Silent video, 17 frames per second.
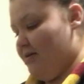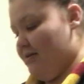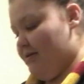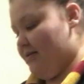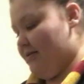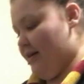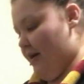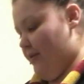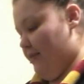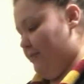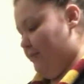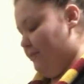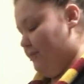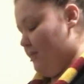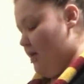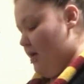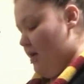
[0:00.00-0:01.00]
So,
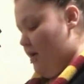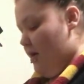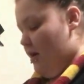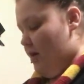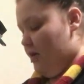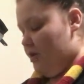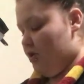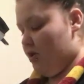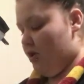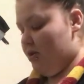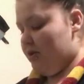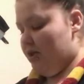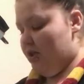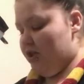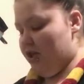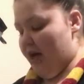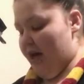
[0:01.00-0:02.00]

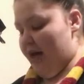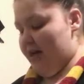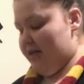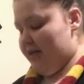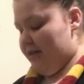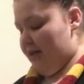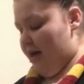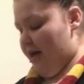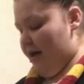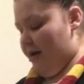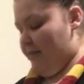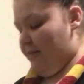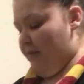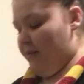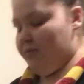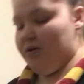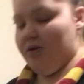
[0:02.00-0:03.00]
sausages,
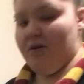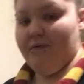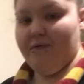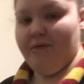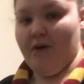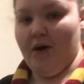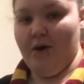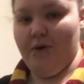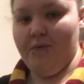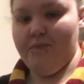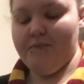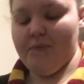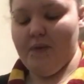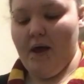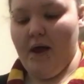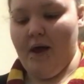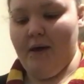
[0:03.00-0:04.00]
I'm doing a few.
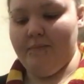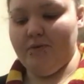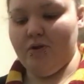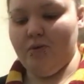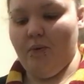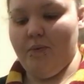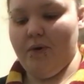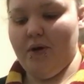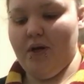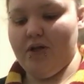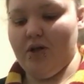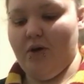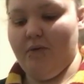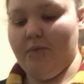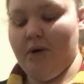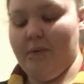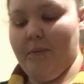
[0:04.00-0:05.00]
So what we're going to
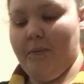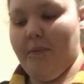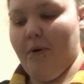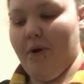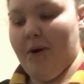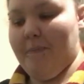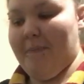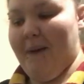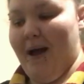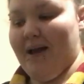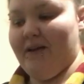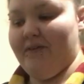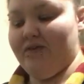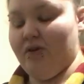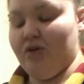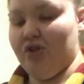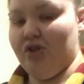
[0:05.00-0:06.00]
do, I'm going to put in a
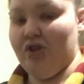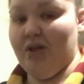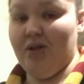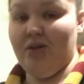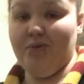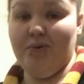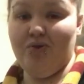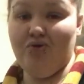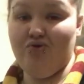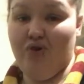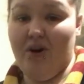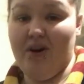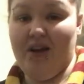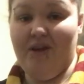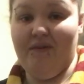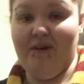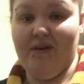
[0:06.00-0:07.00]
pack of sausages in because we're
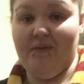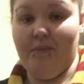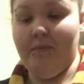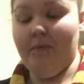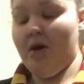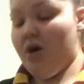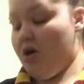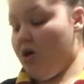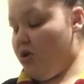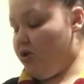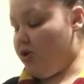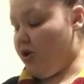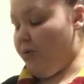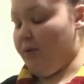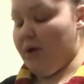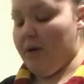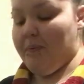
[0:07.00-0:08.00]
trying to get rid of them.
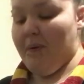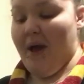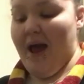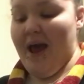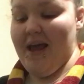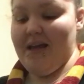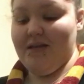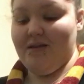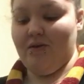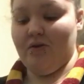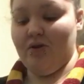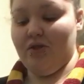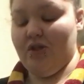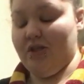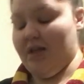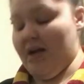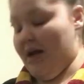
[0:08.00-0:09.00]
So we're going to put 8
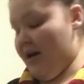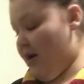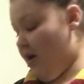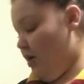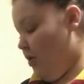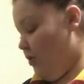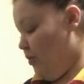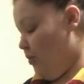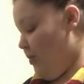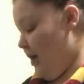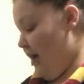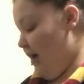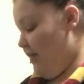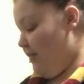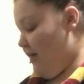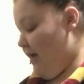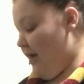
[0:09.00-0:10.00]
sausages in along
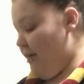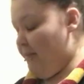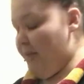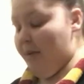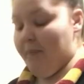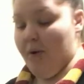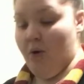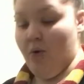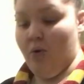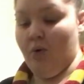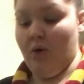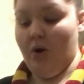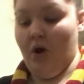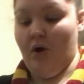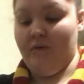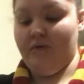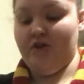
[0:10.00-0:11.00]
with a
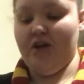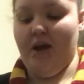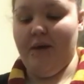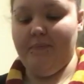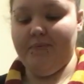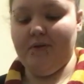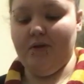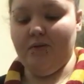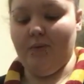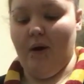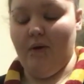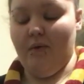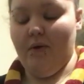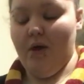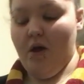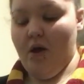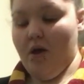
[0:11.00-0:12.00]
bowl of chips as
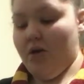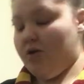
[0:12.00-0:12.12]
well.